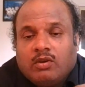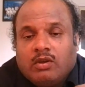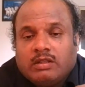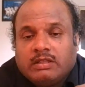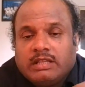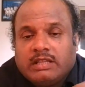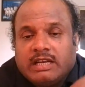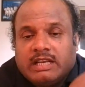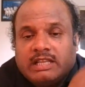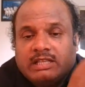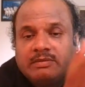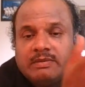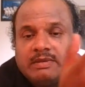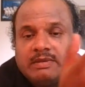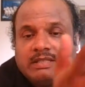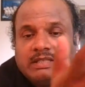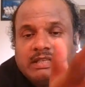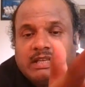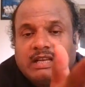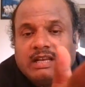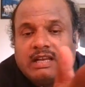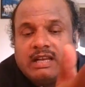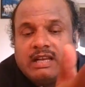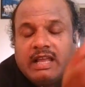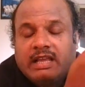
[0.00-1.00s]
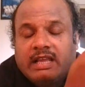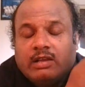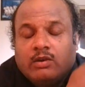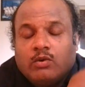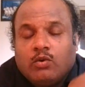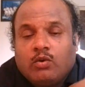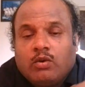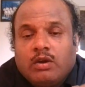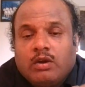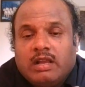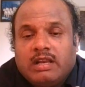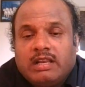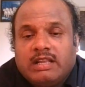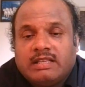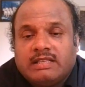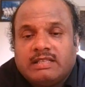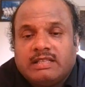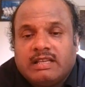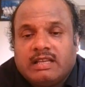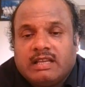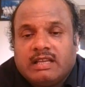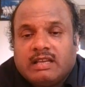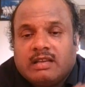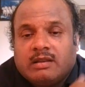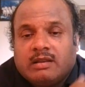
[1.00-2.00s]
That is basically like Google is
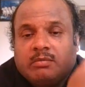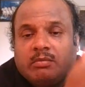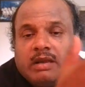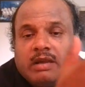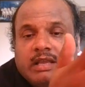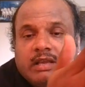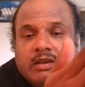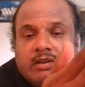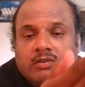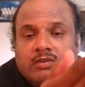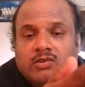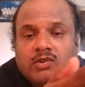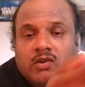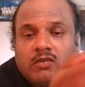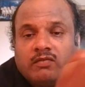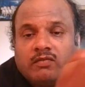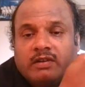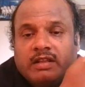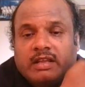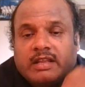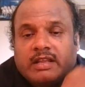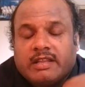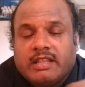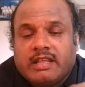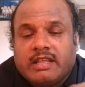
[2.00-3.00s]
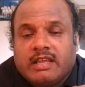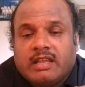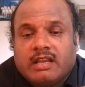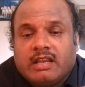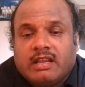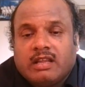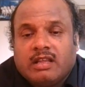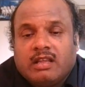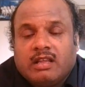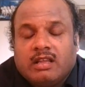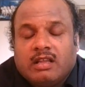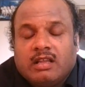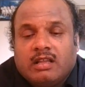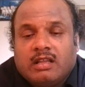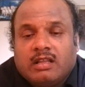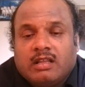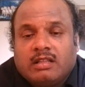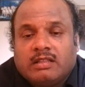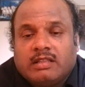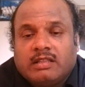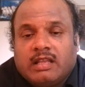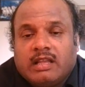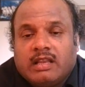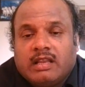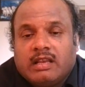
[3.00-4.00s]
there, Microsoft are there,
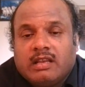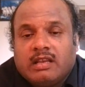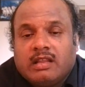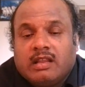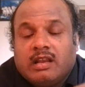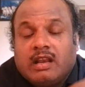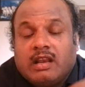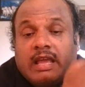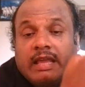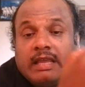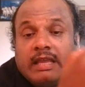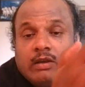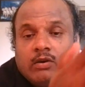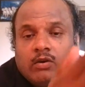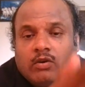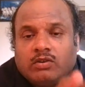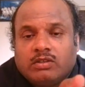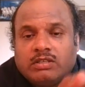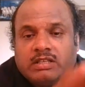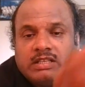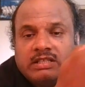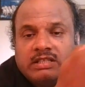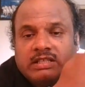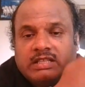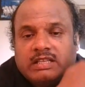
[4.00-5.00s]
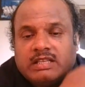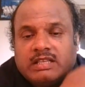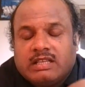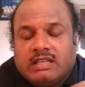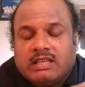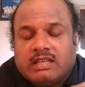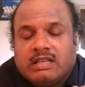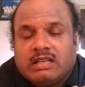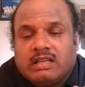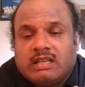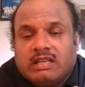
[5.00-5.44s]
then the Lycos is there,